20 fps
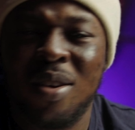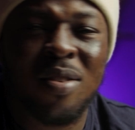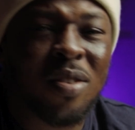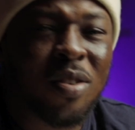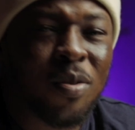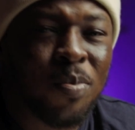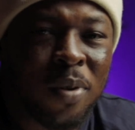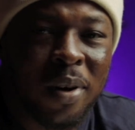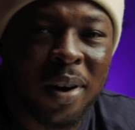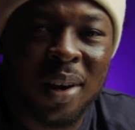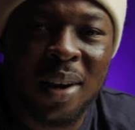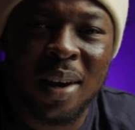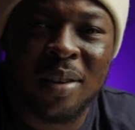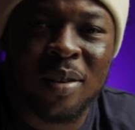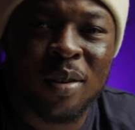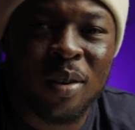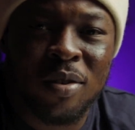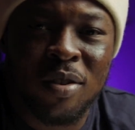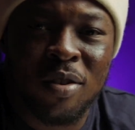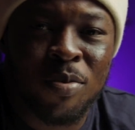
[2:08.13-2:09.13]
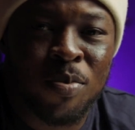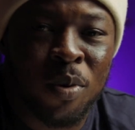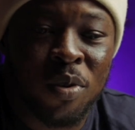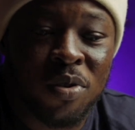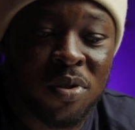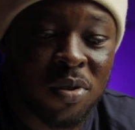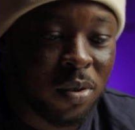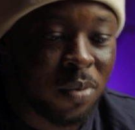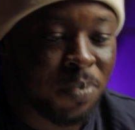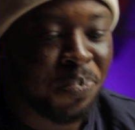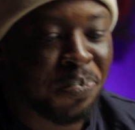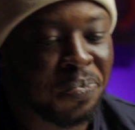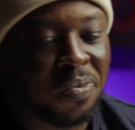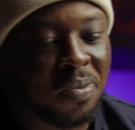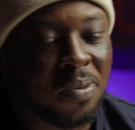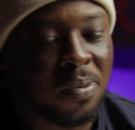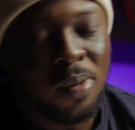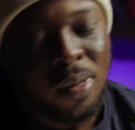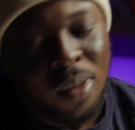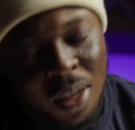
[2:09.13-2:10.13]
use this plugin at your disposal.
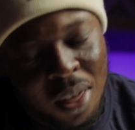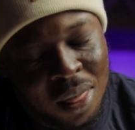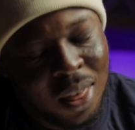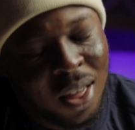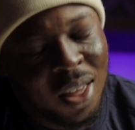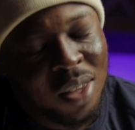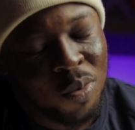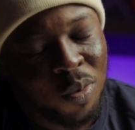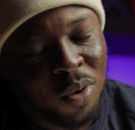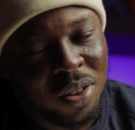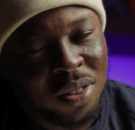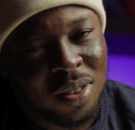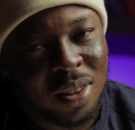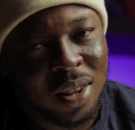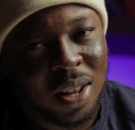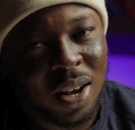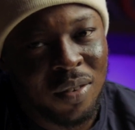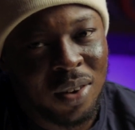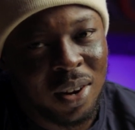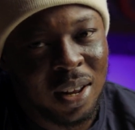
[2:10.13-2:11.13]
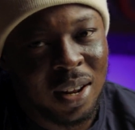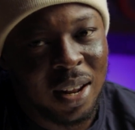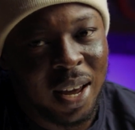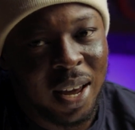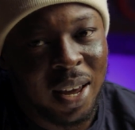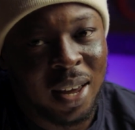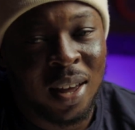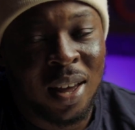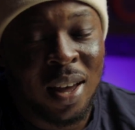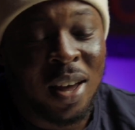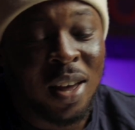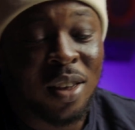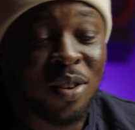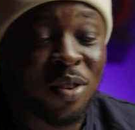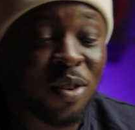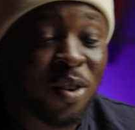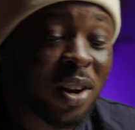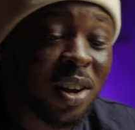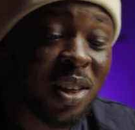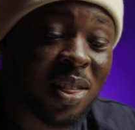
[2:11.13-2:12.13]
That's one thing I really like.
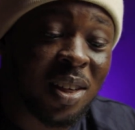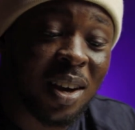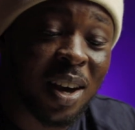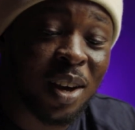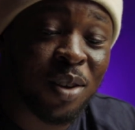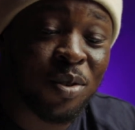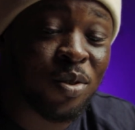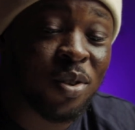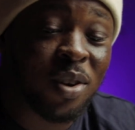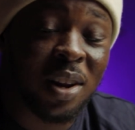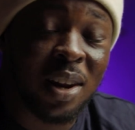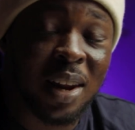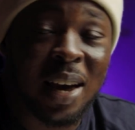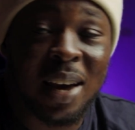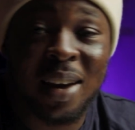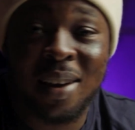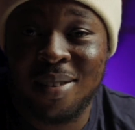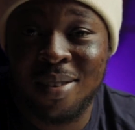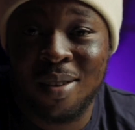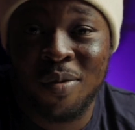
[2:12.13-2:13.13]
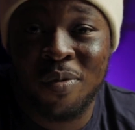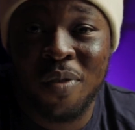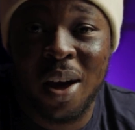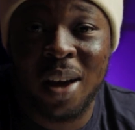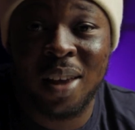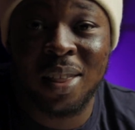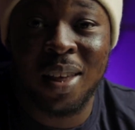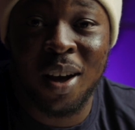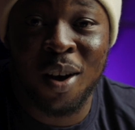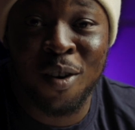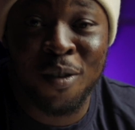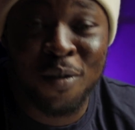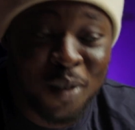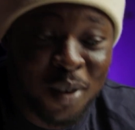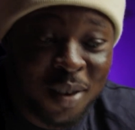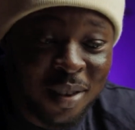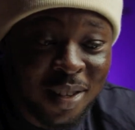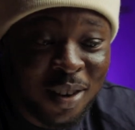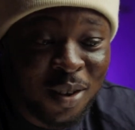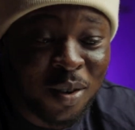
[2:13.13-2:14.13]
The other thing I do not like is the fact that
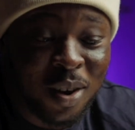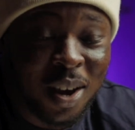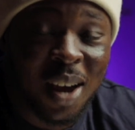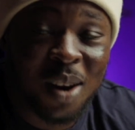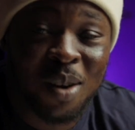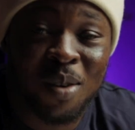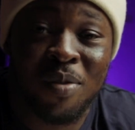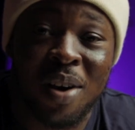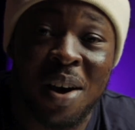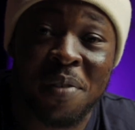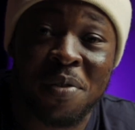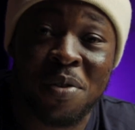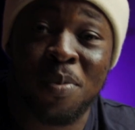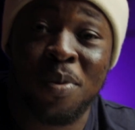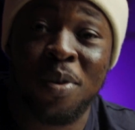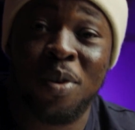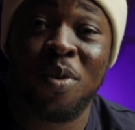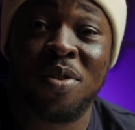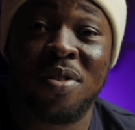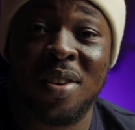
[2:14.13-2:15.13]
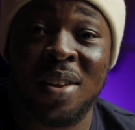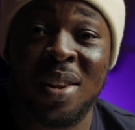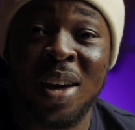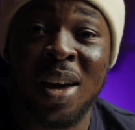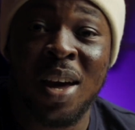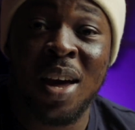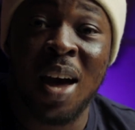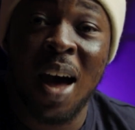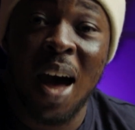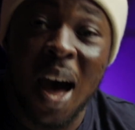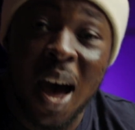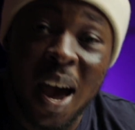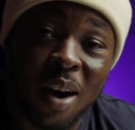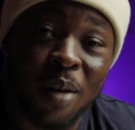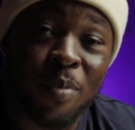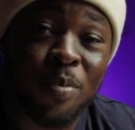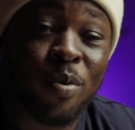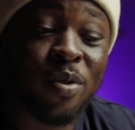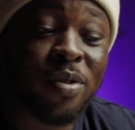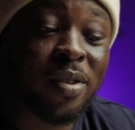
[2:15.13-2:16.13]
obviously you kind of have to be using
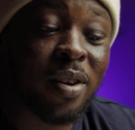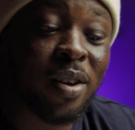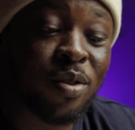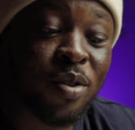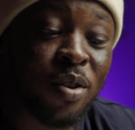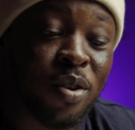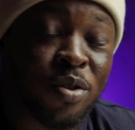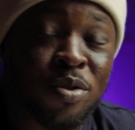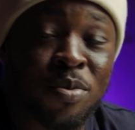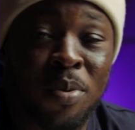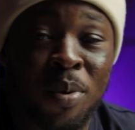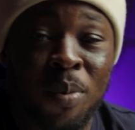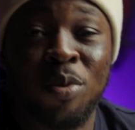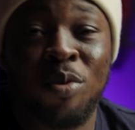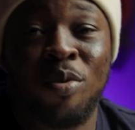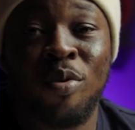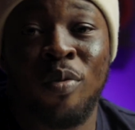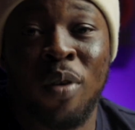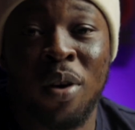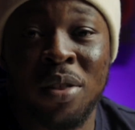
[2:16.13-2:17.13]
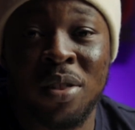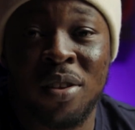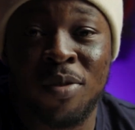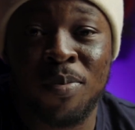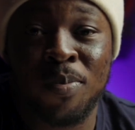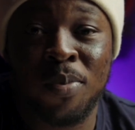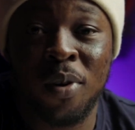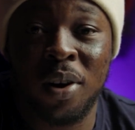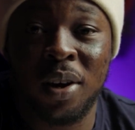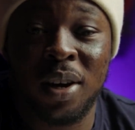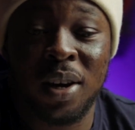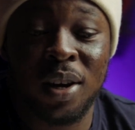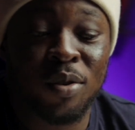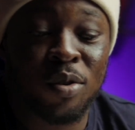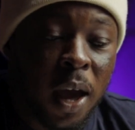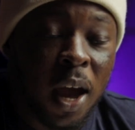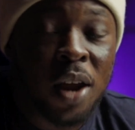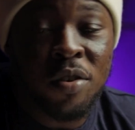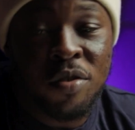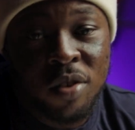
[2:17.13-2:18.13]
higher processors to be able to run this plugin.
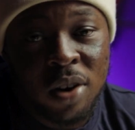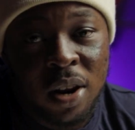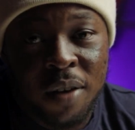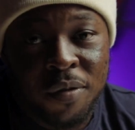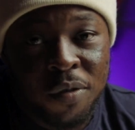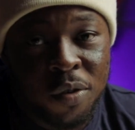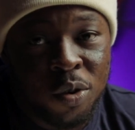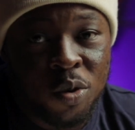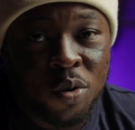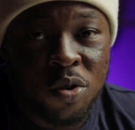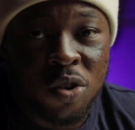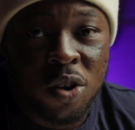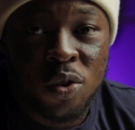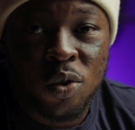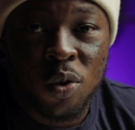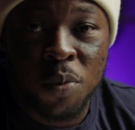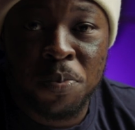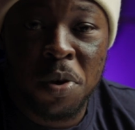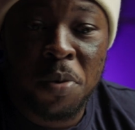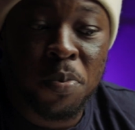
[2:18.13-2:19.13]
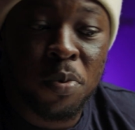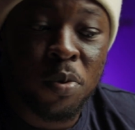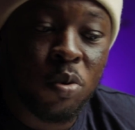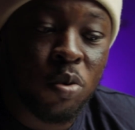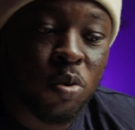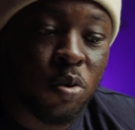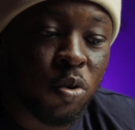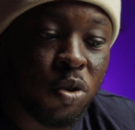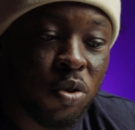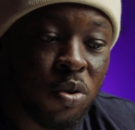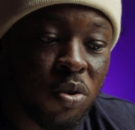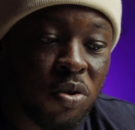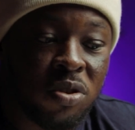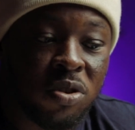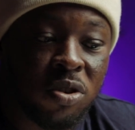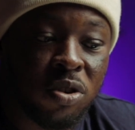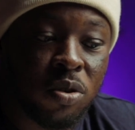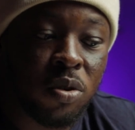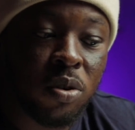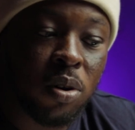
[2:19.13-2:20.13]
Entry-level users or people who use,
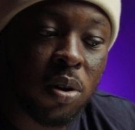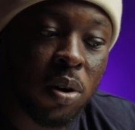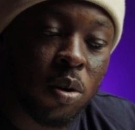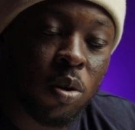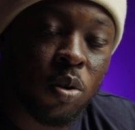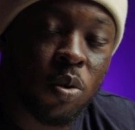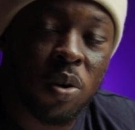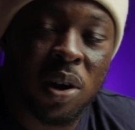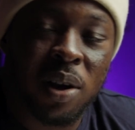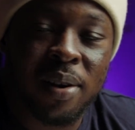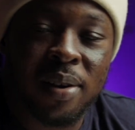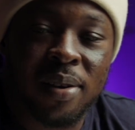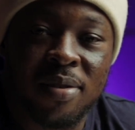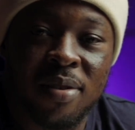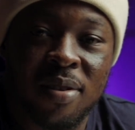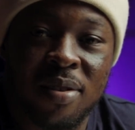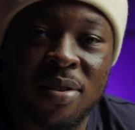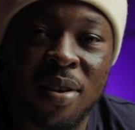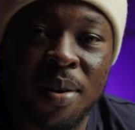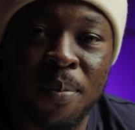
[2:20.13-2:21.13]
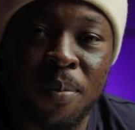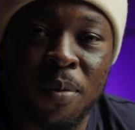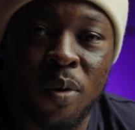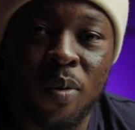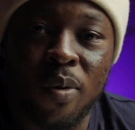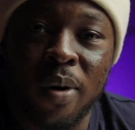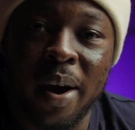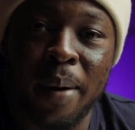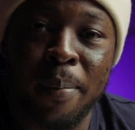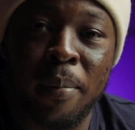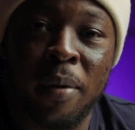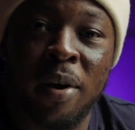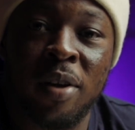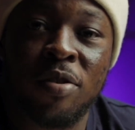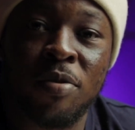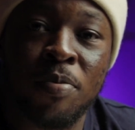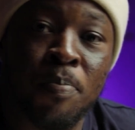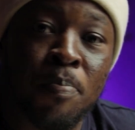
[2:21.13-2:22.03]
lower system requirements